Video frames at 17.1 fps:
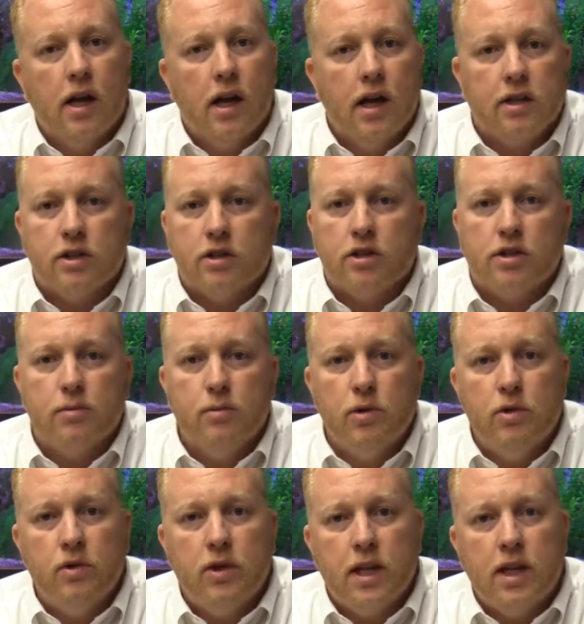It's a
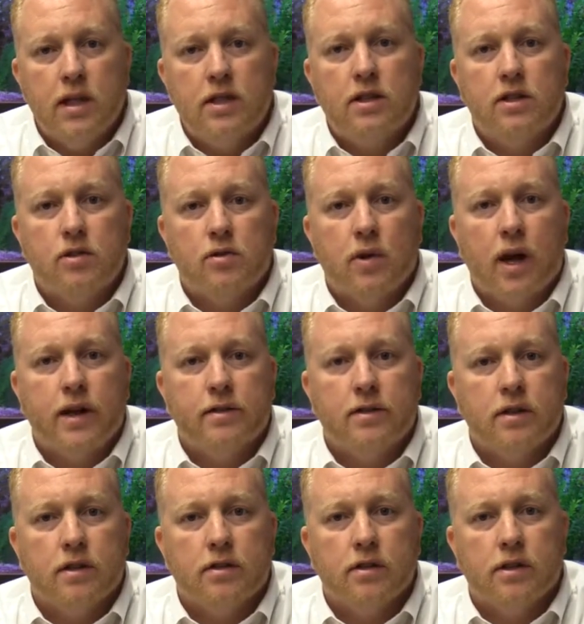smooth, easy
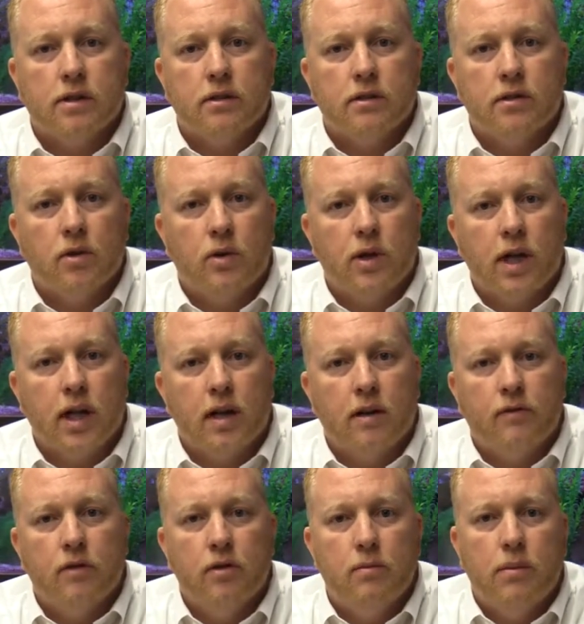transition. So again,
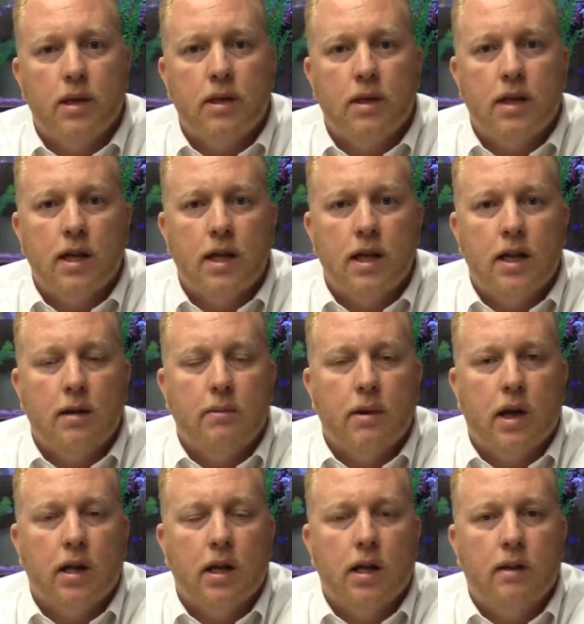if you've been thinking
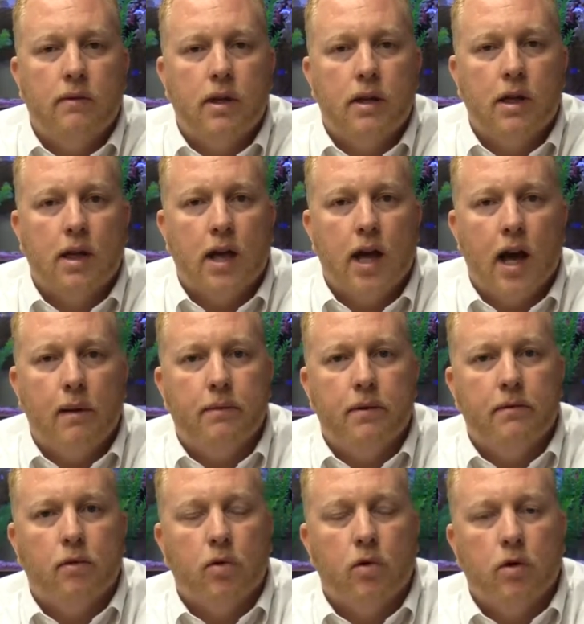about leaving the
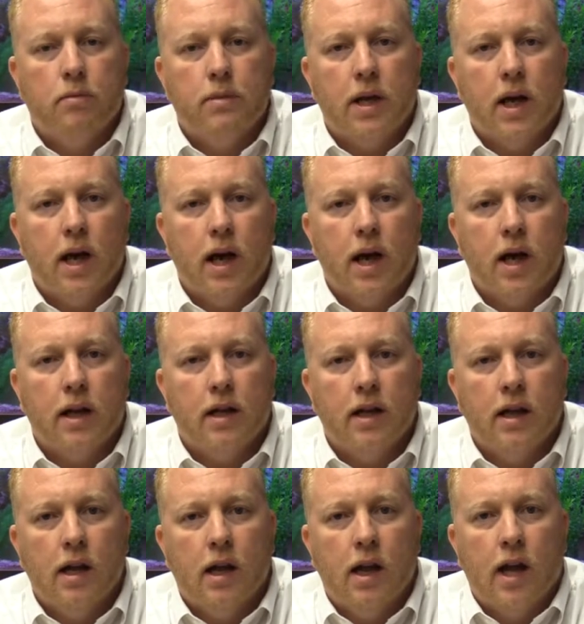captive world behind
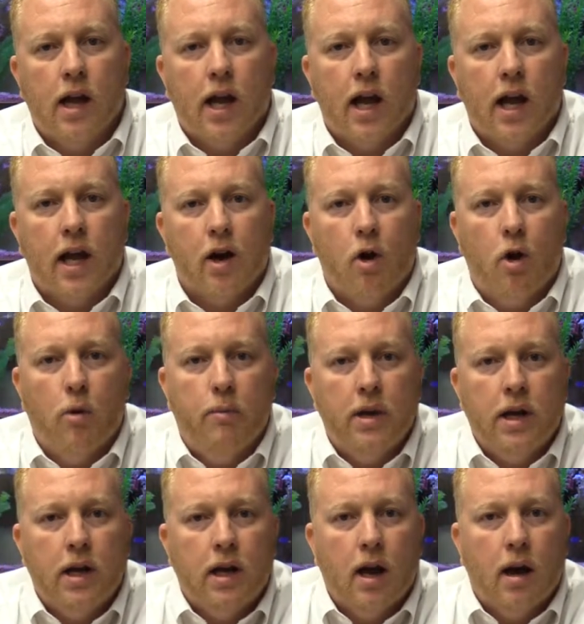and
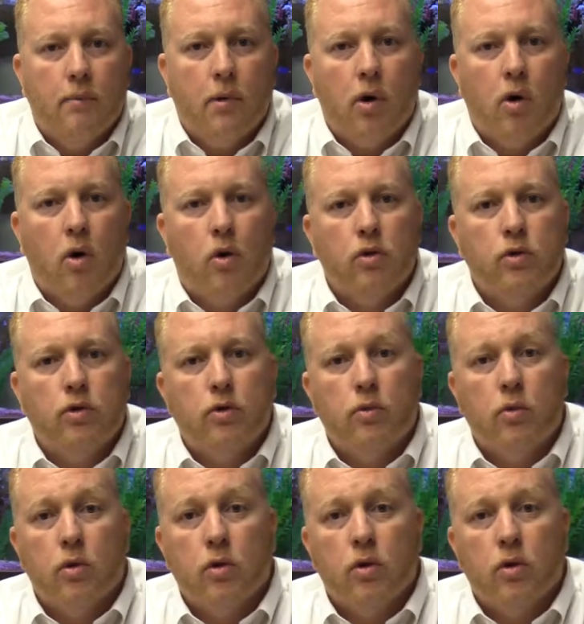opening up a whole new
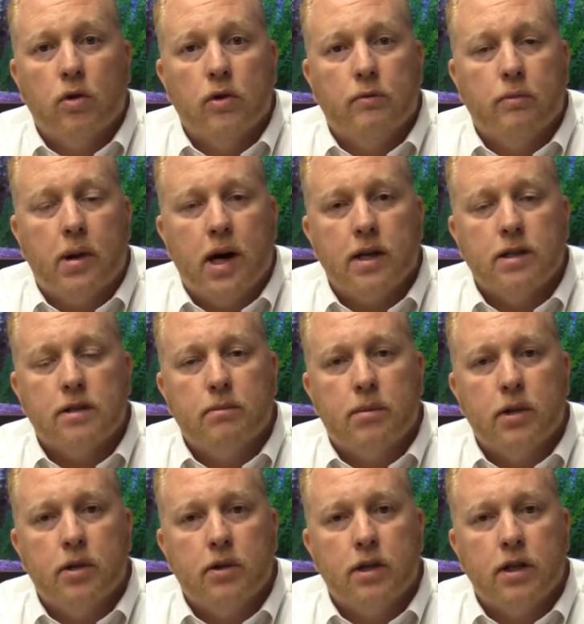world of
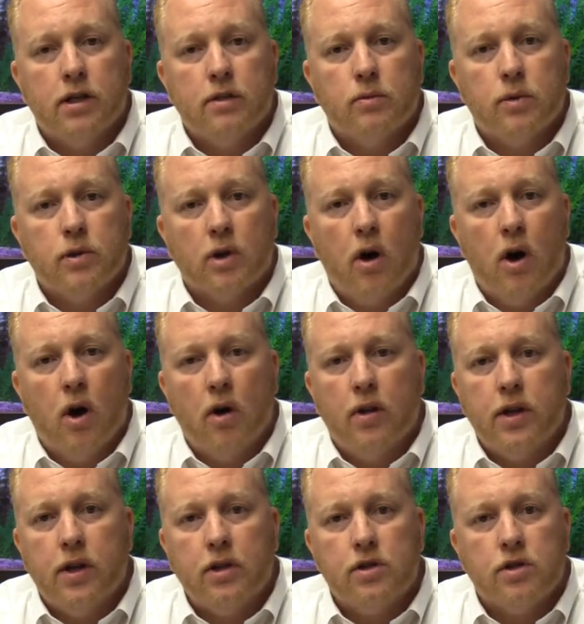possibilities with all
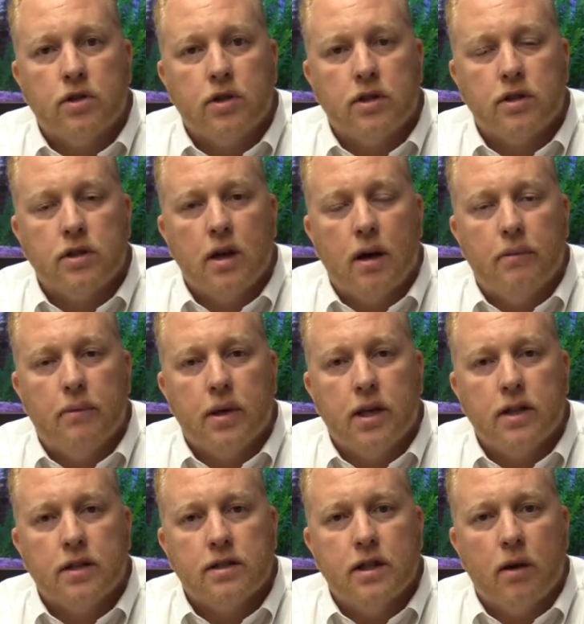the insurance
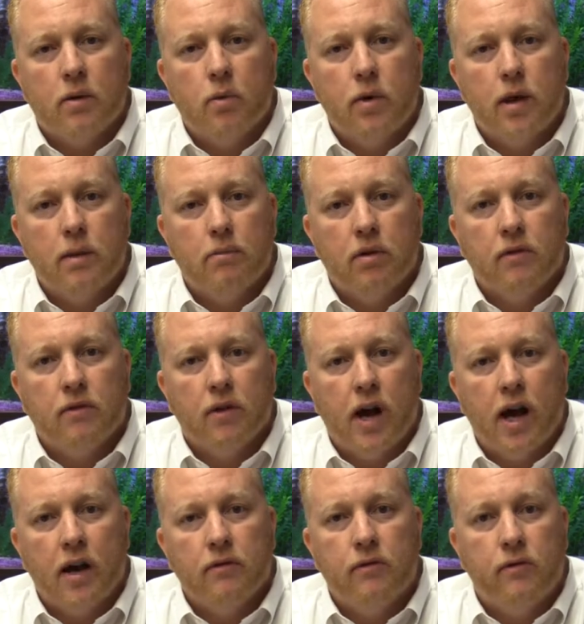companies that we
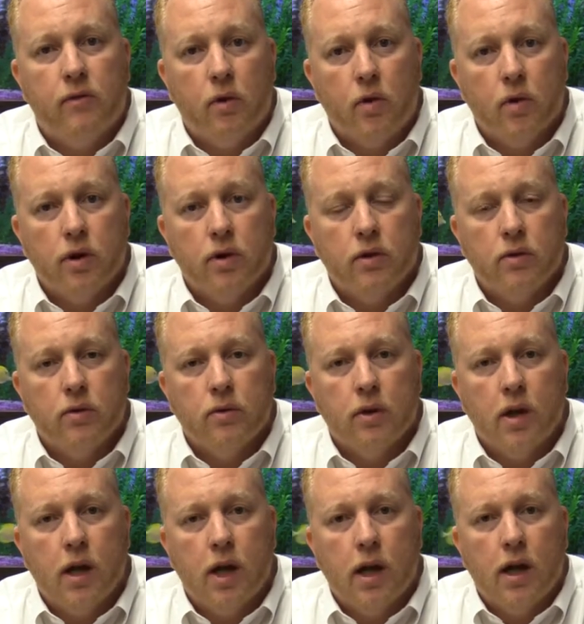provide for
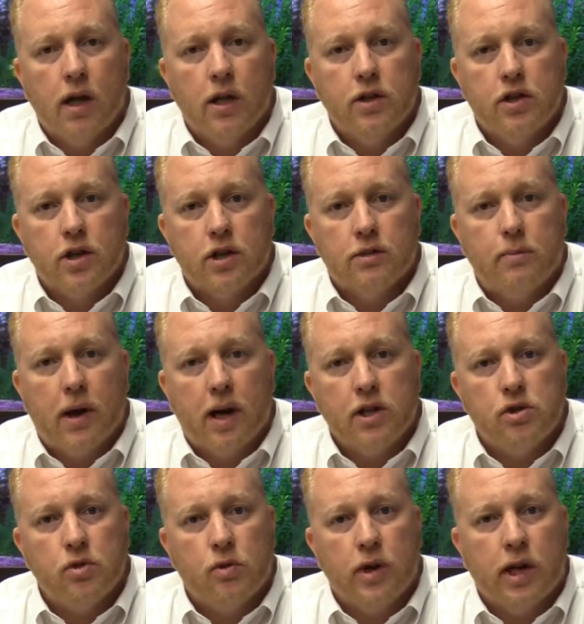you, just by
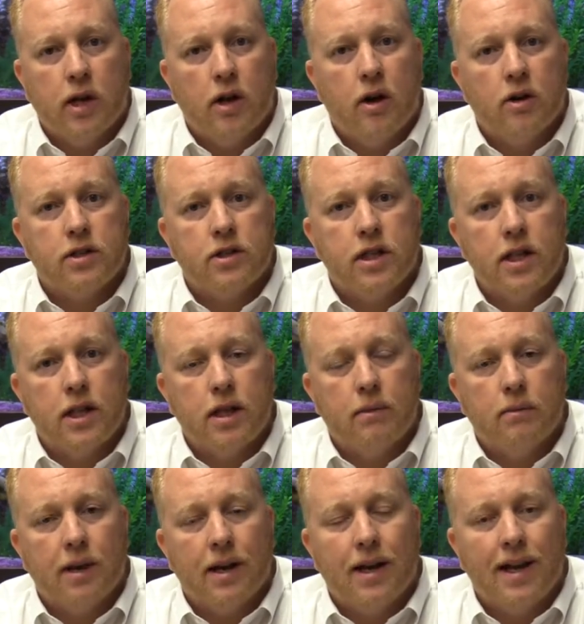joining our
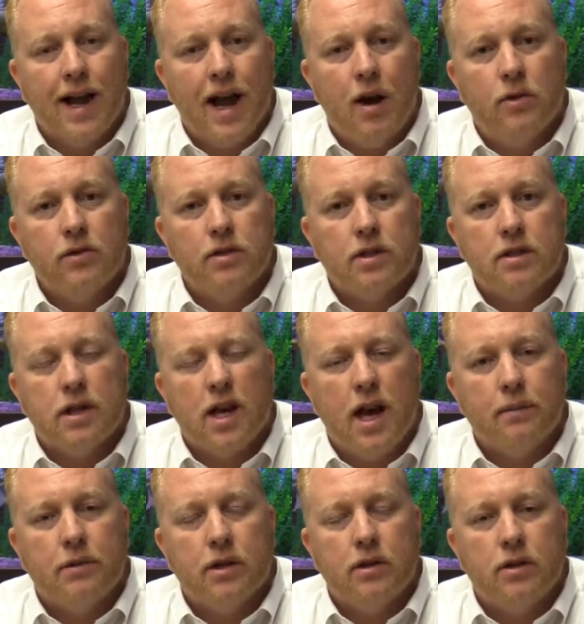team, now is the
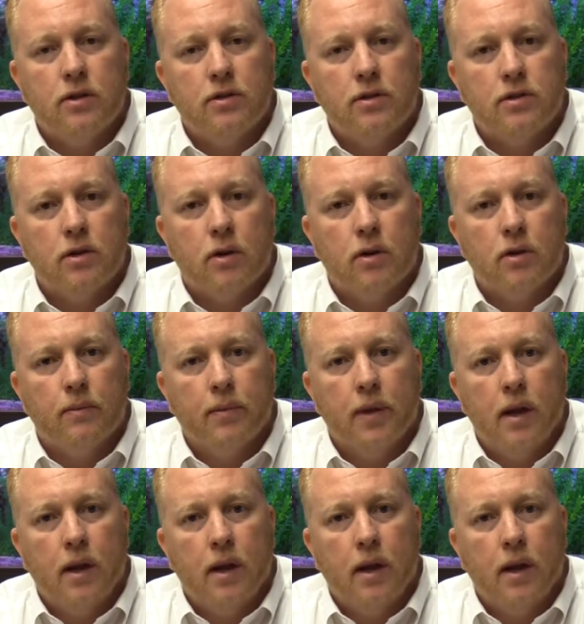time to do so.